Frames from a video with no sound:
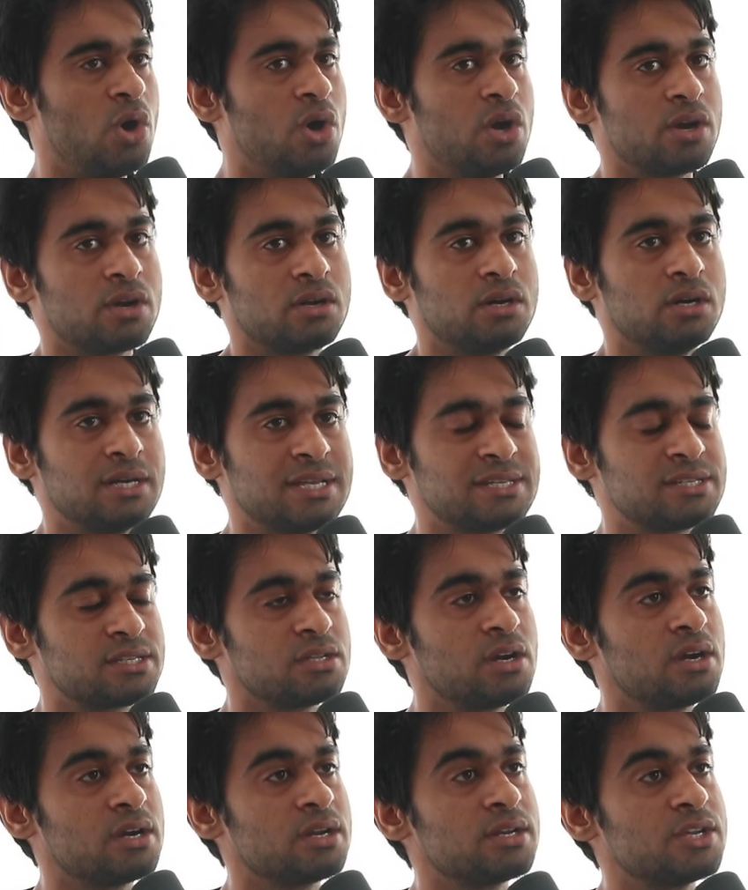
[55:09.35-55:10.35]
or
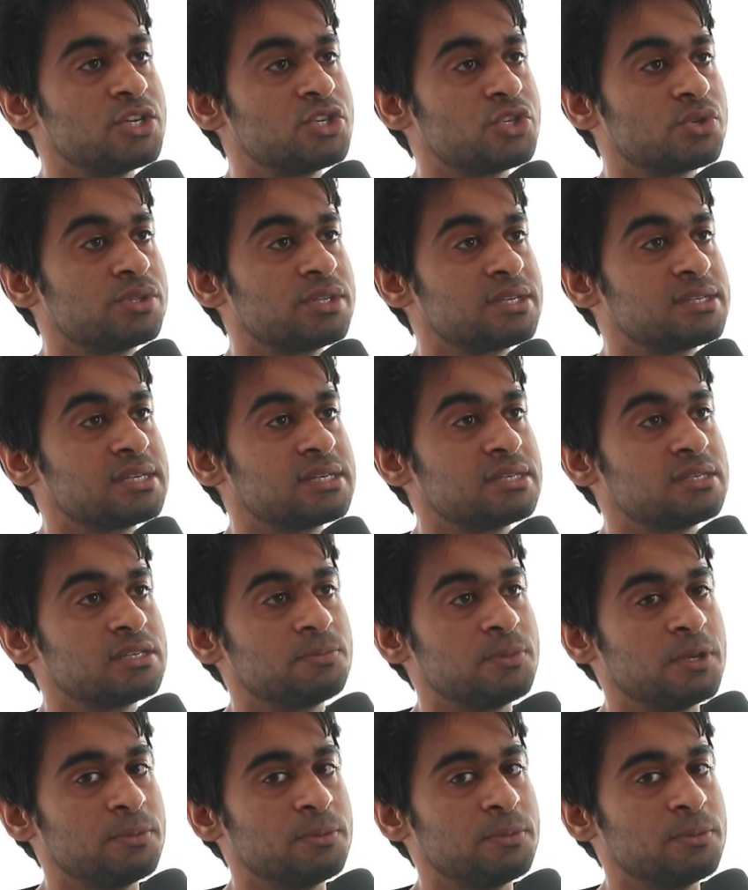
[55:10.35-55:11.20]
it's not an issue in the sense